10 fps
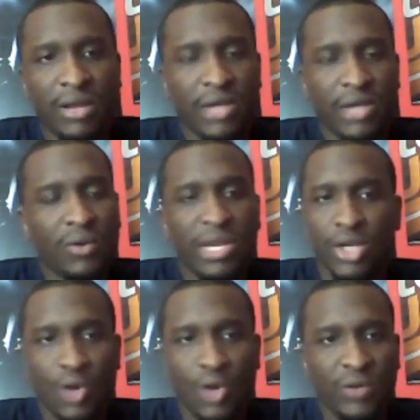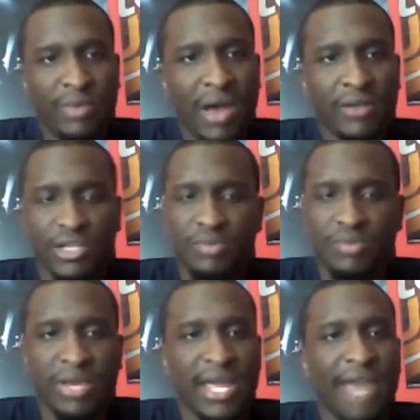and don't get no rebounds, and you're
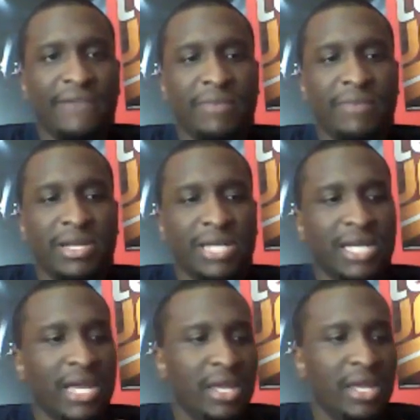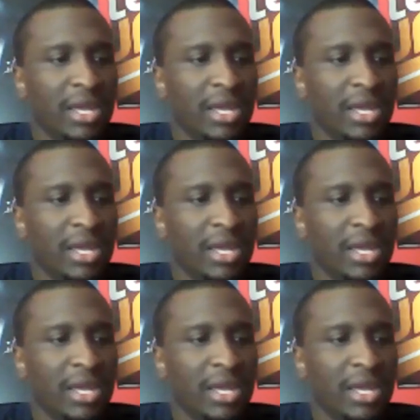playing heavy minutes like that,